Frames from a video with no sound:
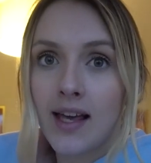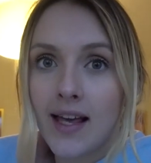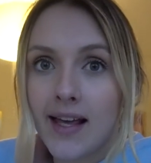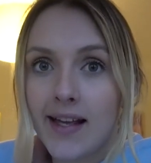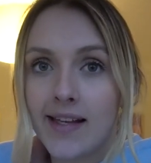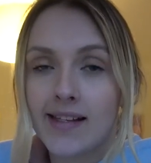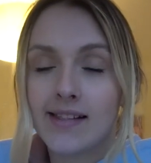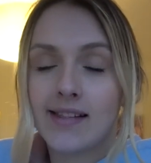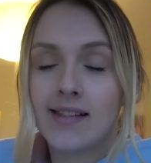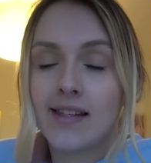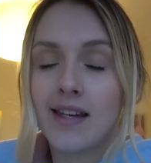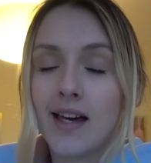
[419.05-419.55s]

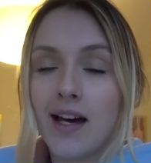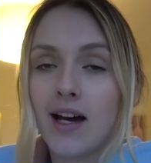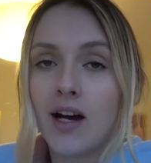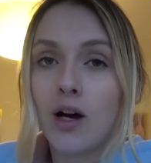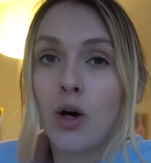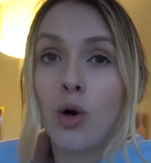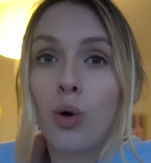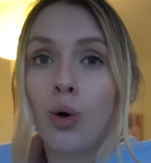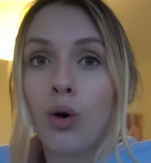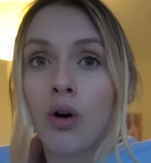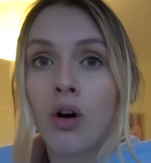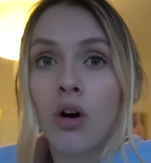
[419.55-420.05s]
It's
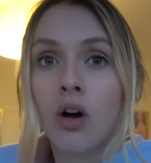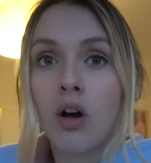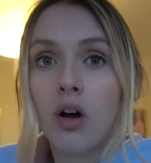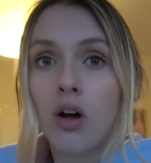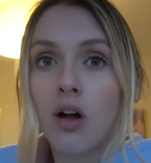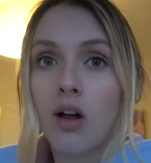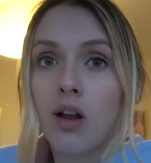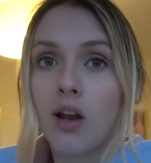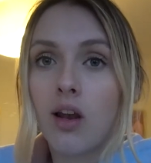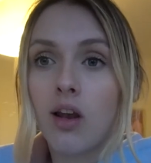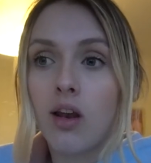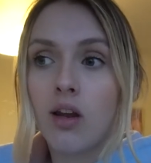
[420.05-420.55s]
now
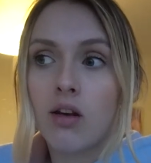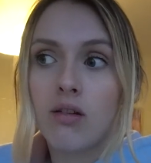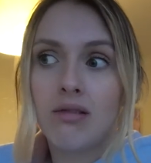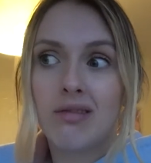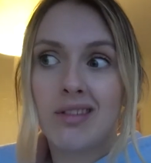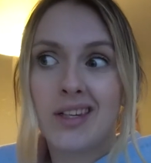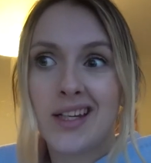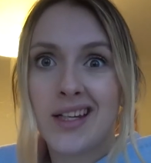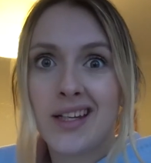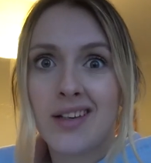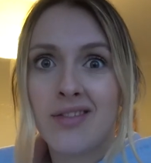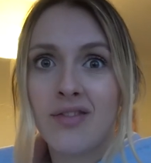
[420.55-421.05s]

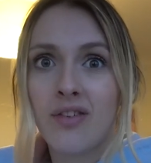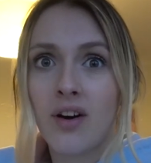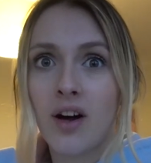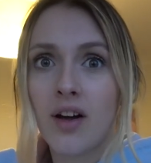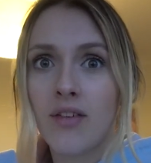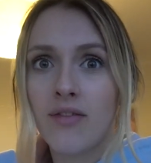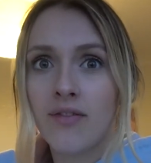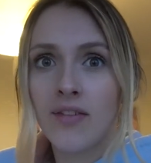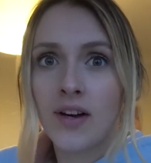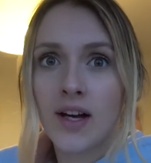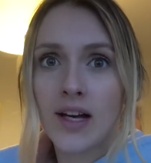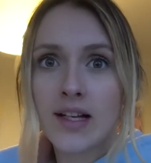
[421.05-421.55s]
nearly
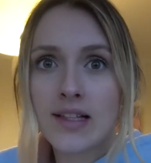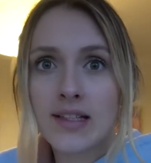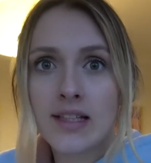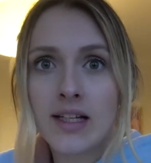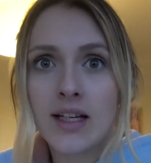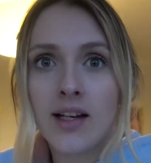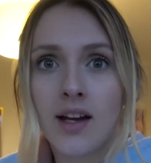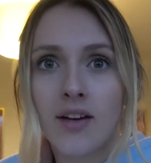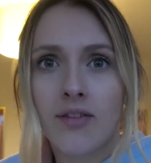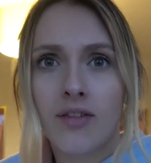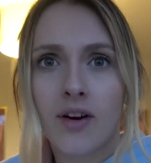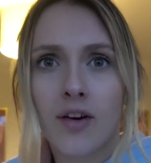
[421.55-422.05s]

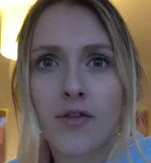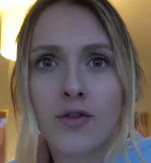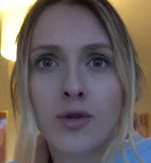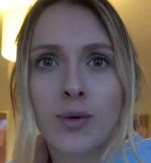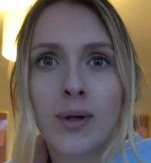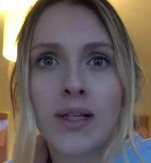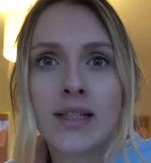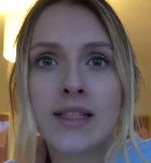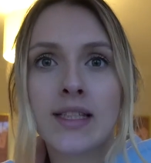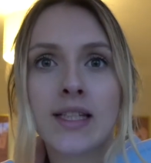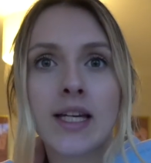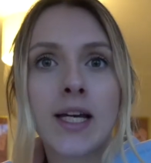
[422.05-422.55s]
5:30, like
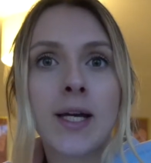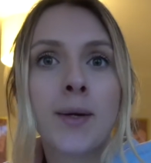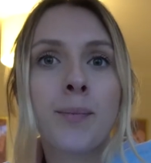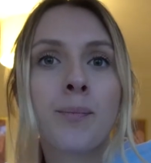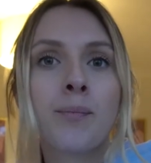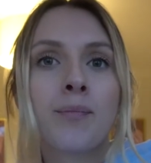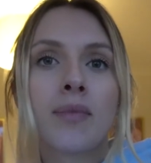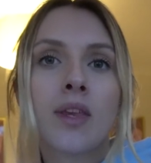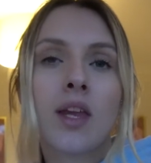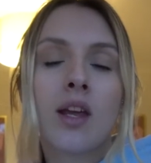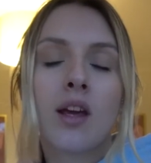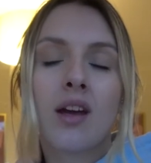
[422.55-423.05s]
5:20.
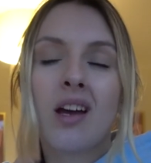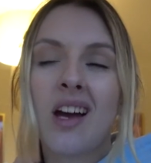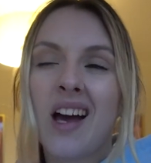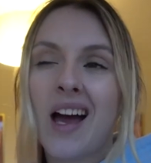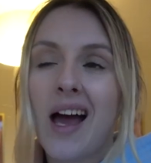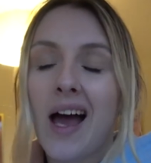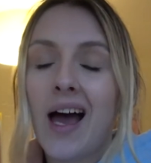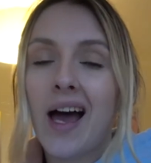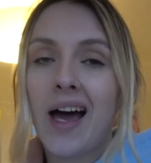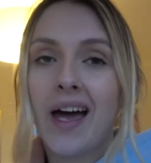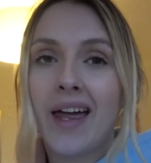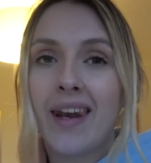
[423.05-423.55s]

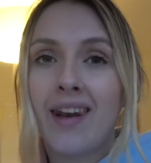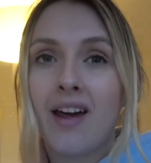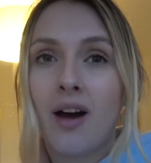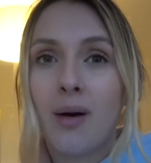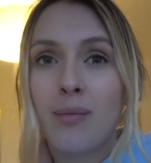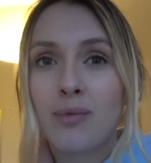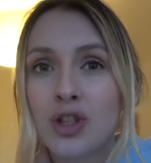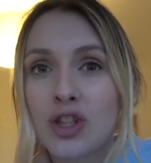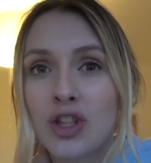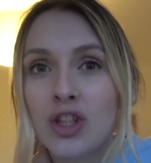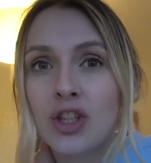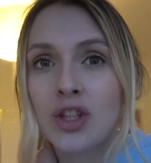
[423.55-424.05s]
And I
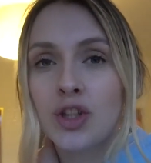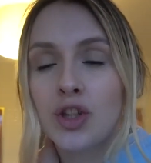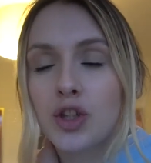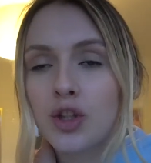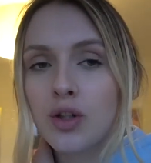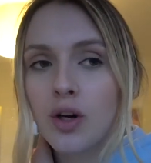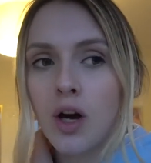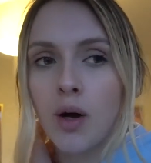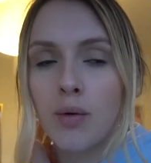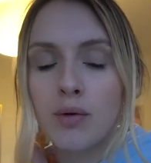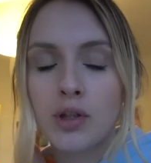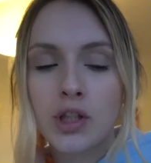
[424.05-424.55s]

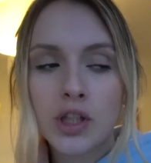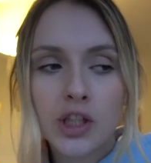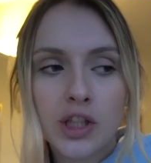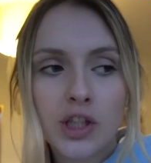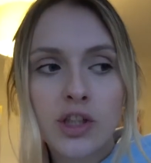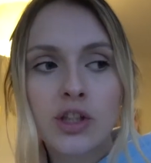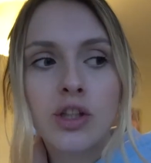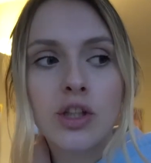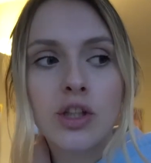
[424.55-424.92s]
was gonna